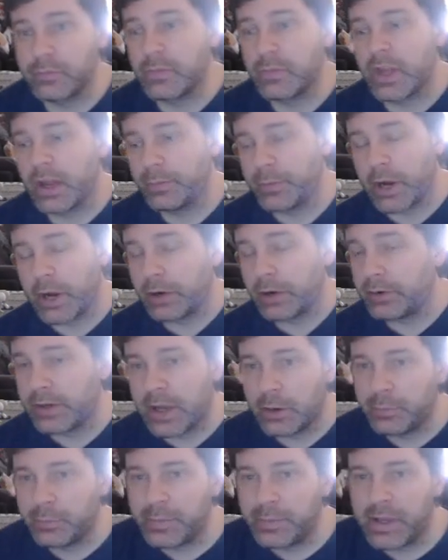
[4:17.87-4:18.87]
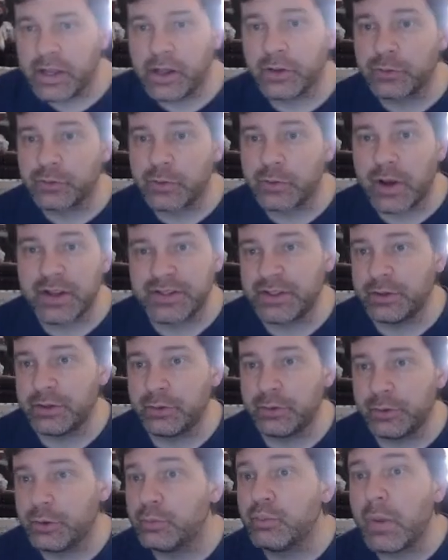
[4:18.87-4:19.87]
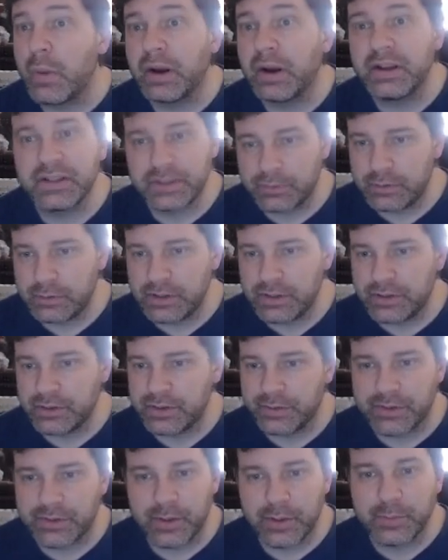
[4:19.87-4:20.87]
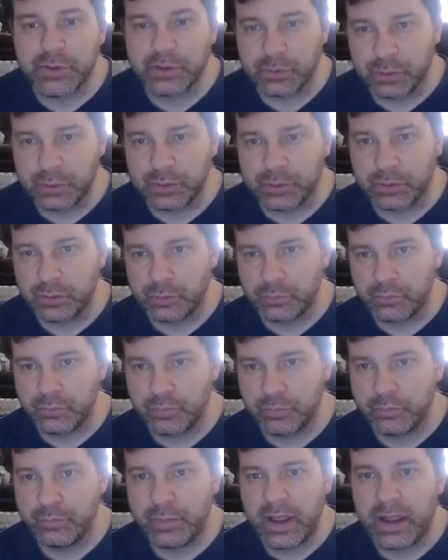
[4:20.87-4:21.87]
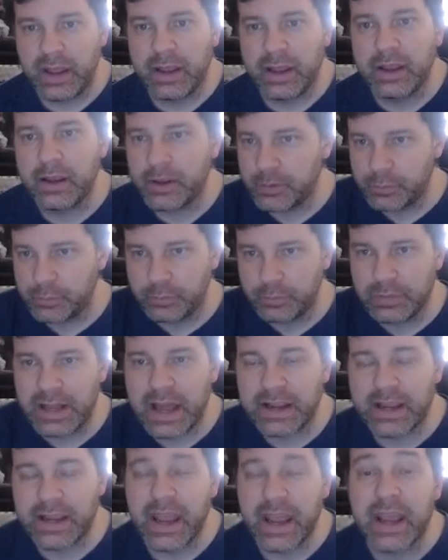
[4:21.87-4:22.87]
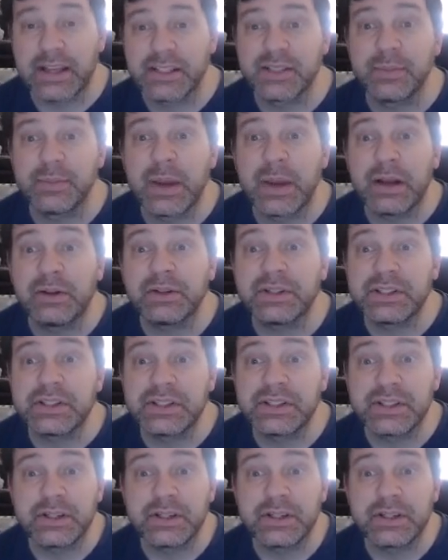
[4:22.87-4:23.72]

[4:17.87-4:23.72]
Powering out big Eldrazi or humongous creatures of some sort, or big black X spells.